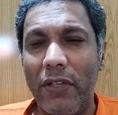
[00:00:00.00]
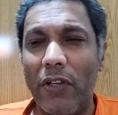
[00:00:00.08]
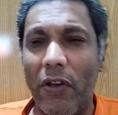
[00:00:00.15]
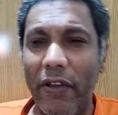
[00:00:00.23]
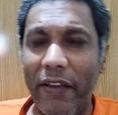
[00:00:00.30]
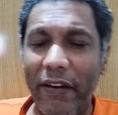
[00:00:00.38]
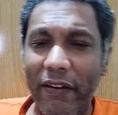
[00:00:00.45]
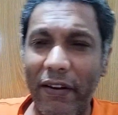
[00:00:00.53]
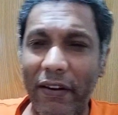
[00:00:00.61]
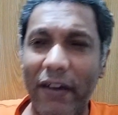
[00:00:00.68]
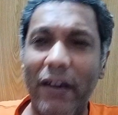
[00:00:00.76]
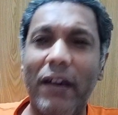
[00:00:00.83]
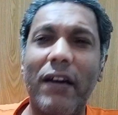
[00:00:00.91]
Now,
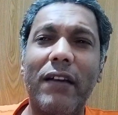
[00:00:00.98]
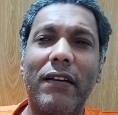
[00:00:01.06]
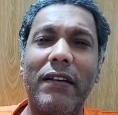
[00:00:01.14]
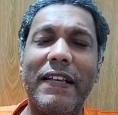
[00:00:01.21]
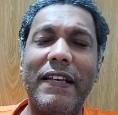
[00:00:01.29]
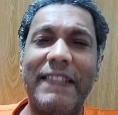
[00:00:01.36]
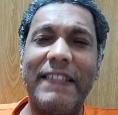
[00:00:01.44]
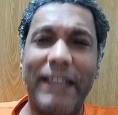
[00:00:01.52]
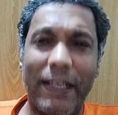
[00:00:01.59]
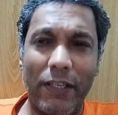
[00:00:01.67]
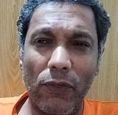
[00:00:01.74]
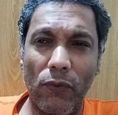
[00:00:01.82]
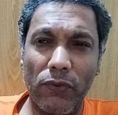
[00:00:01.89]
Iran is
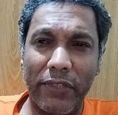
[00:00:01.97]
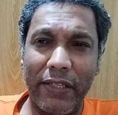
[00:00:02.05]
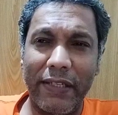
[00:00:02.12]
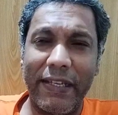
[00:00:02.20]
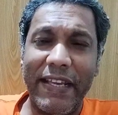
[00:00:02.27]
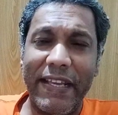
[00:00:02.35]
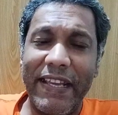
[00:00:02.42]
accusing